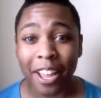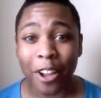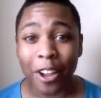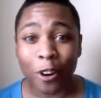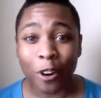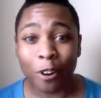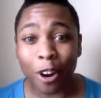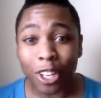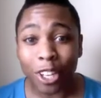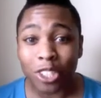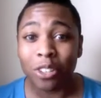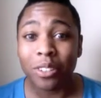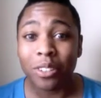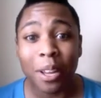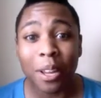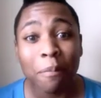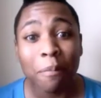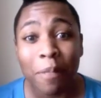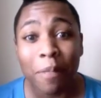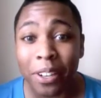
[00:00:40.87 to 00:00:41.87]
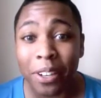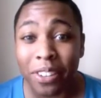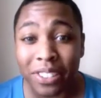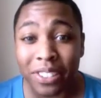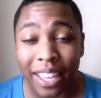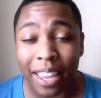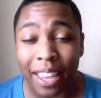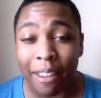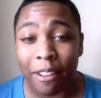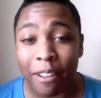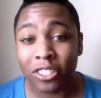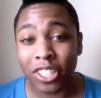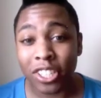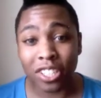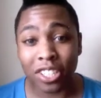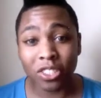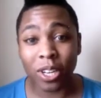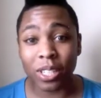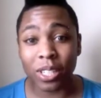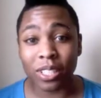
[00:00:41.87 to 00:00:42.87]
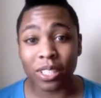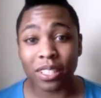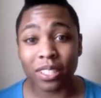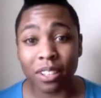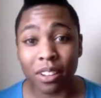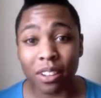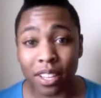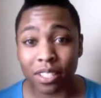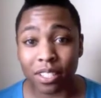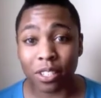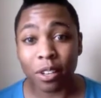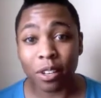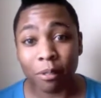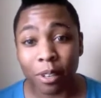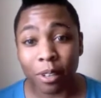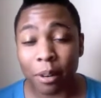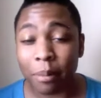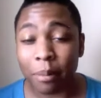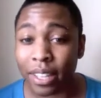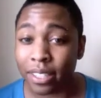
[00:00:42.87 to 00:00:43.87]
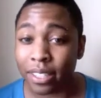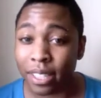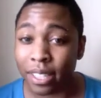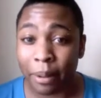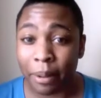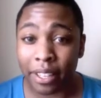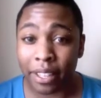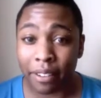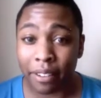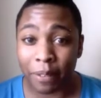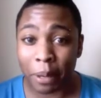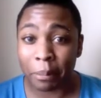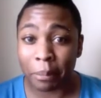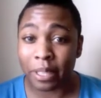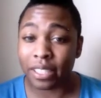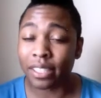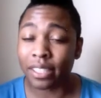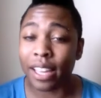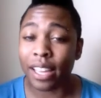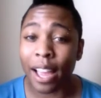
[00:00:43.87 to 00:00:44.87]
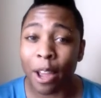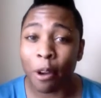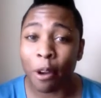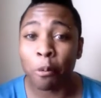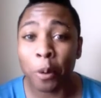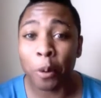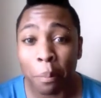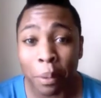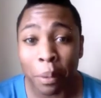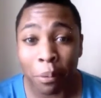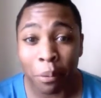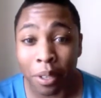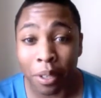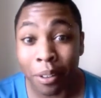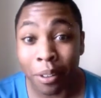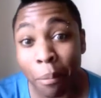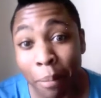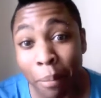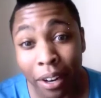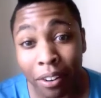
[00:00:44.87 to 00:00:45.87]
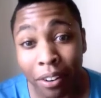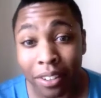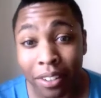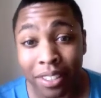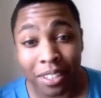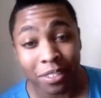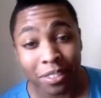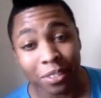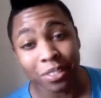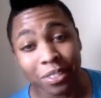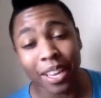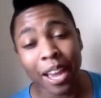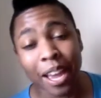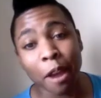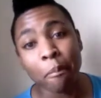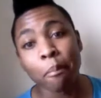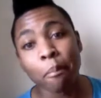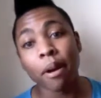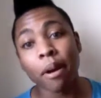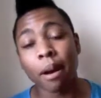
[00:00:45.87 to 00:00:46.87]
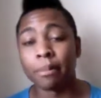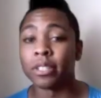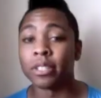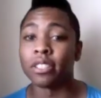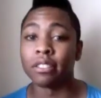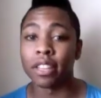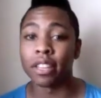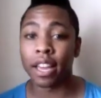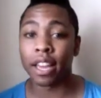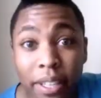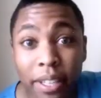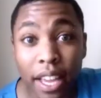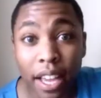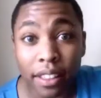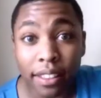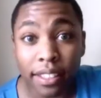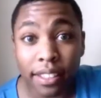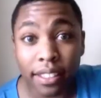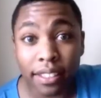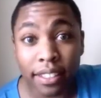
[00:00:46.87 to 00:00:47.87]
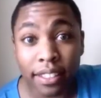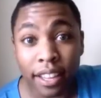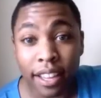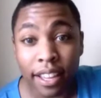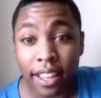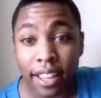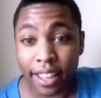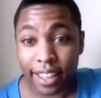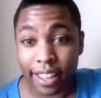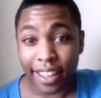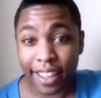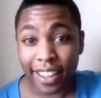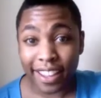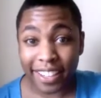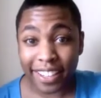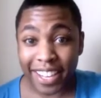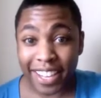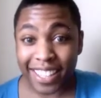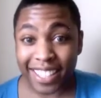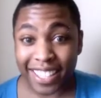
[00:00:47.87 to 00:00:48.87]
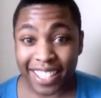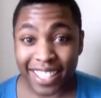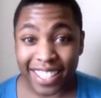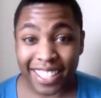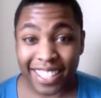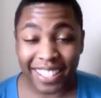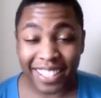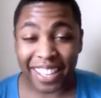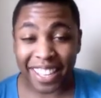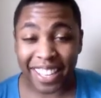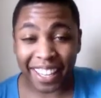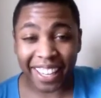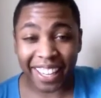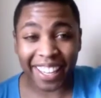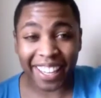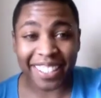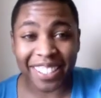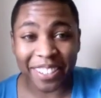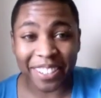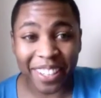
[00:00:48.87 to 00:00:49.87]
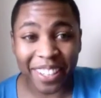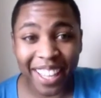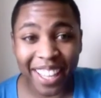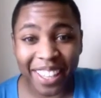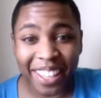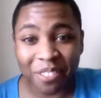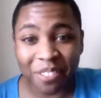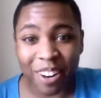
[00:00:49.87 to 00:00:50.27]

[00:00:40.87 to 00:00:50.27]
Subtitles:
cross your damn fingers that Janet Jackson still has a career by the time I get famous, because I will be one of her background dancers. I promise you that. Kellen. Hey Kellen. Okay, so Kellen